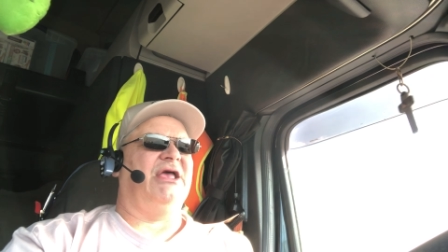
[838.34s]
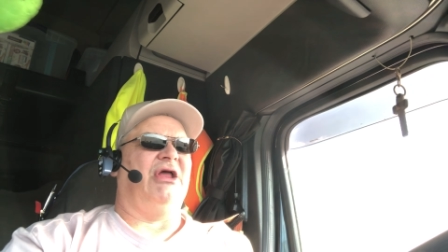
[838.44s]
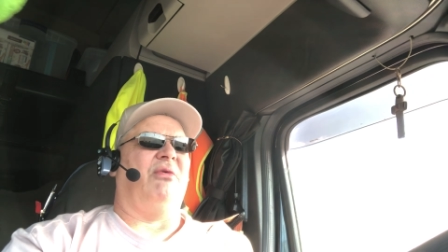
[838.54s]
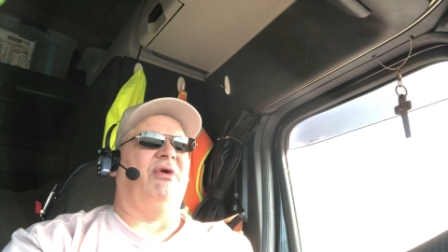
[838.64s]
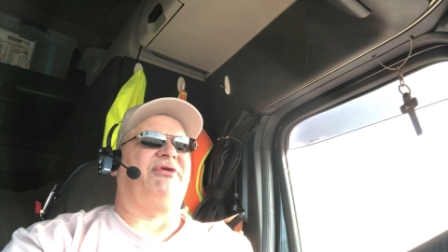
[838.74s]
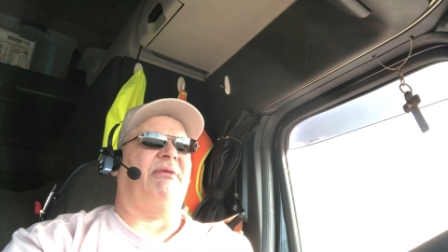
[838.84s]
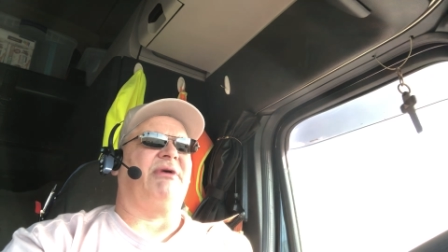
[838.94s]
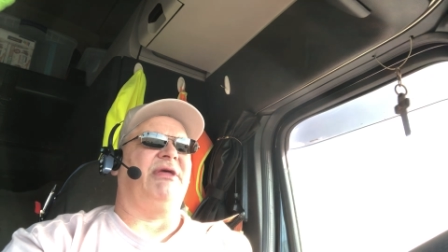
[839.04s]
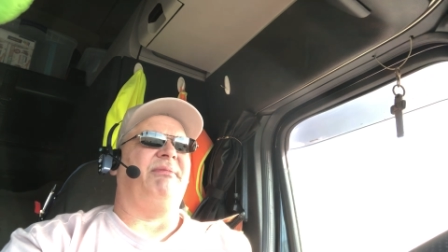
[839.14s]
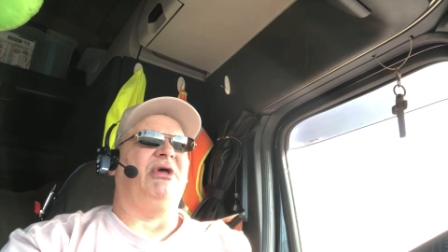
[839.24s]
you know, which I'm
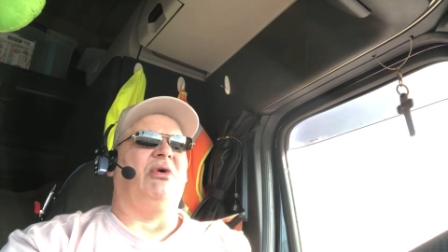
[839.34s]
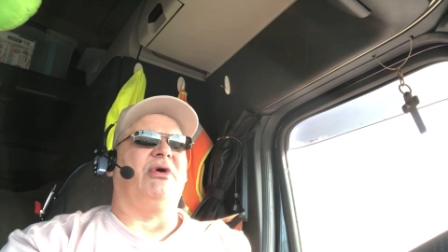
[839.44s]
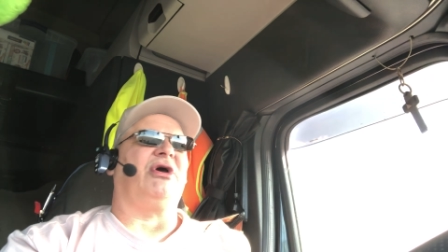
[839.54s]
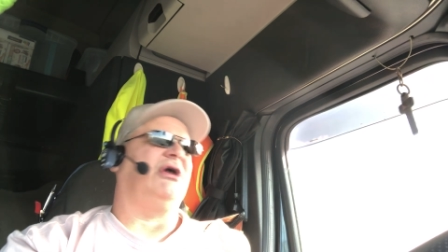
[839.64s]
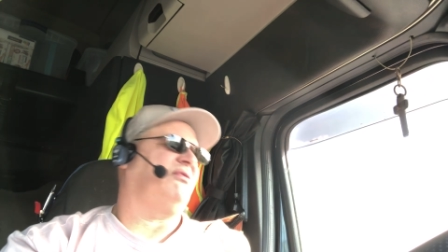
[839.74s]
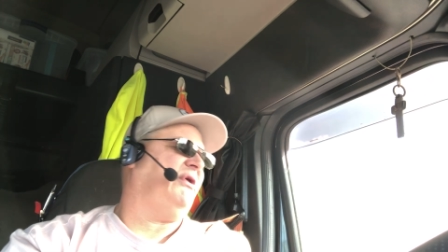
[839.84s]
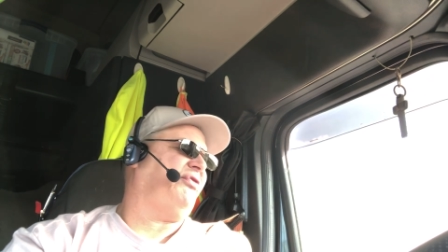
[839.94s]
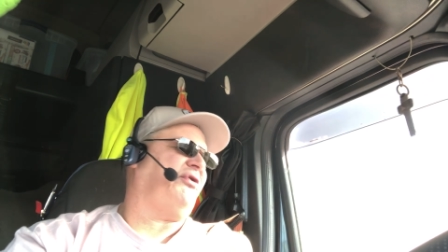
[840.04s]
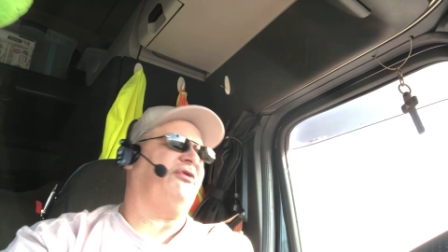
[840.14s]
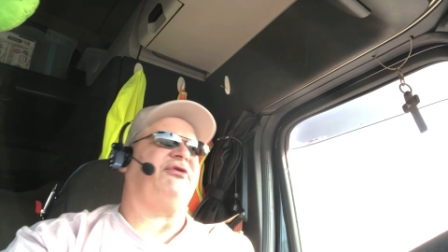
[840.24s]
going to be going on and
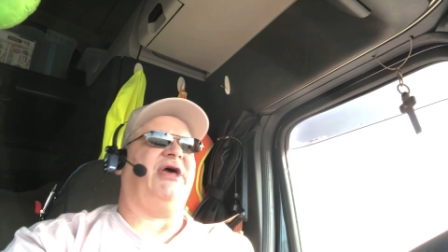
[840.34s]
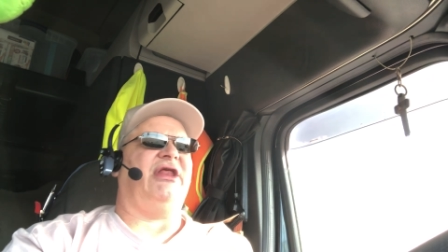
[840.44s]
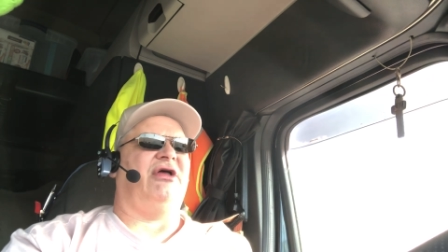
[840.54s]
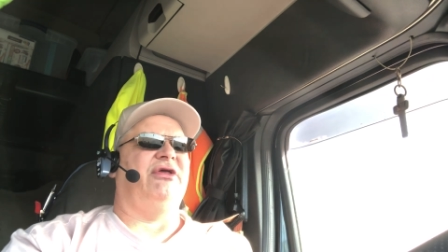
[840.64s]
researching that on